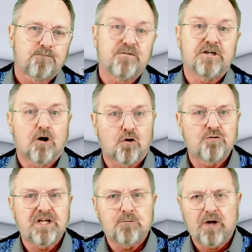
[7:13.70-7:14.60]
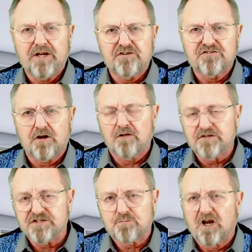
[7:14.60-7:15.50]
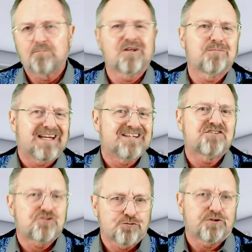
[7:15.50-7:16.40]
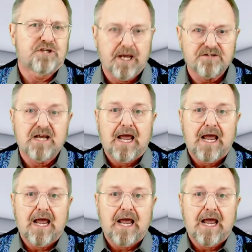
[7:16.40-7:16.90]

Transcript: The only way to solve this problem is to get